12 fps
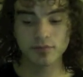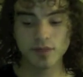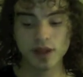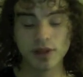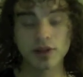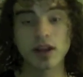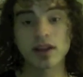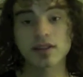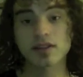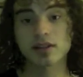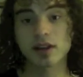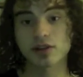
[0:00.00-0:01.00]
the
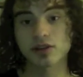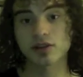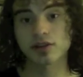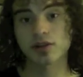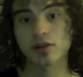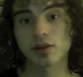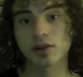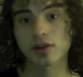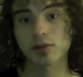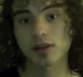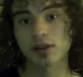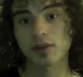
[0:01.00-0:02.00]
next lecture is going to
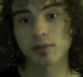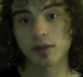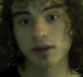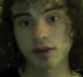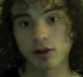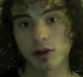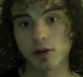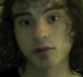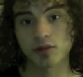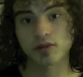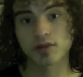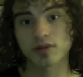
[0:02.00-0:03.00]
be the midterm,
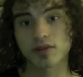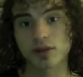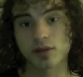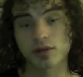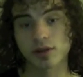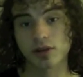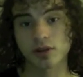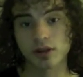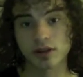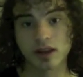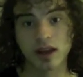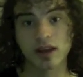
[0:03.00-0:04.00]
which was earlier
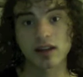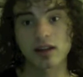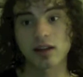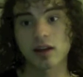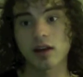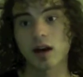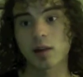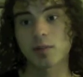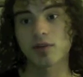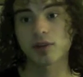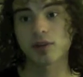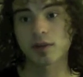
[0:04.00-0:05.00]
today. I'm
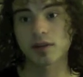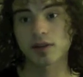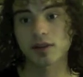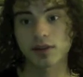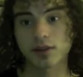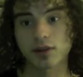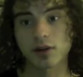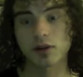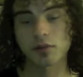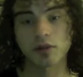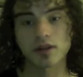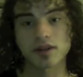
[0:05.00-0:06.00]
filming this on
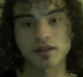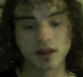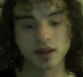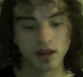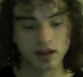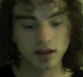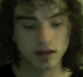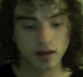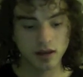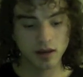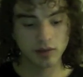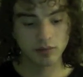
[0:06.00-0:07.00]
Wednesday,
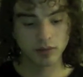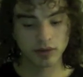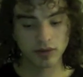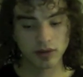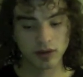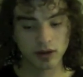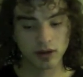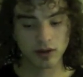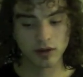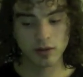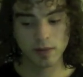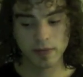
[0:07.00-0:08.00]
but. Uh,
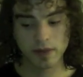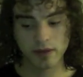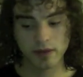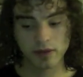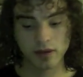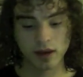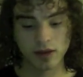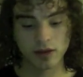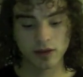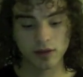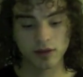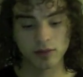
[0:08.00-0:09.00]
yeah,
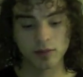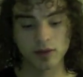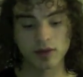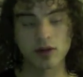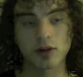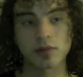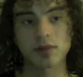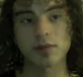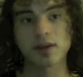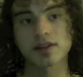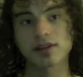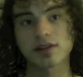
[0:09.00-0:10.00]
the, the midterm. He
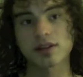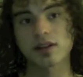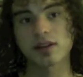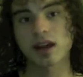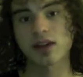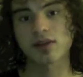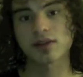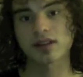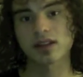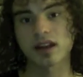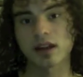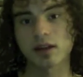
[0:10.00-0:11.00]
basically gave
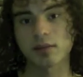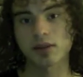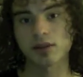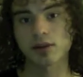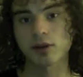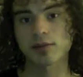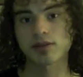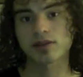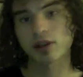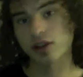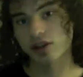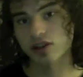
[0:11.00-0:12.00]
us like a midterm
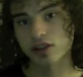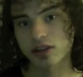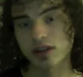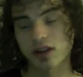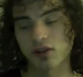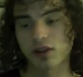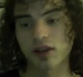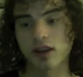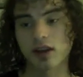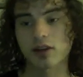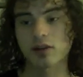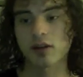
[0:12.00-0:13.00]
study sheet and
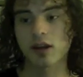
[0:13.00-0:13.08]
everything, and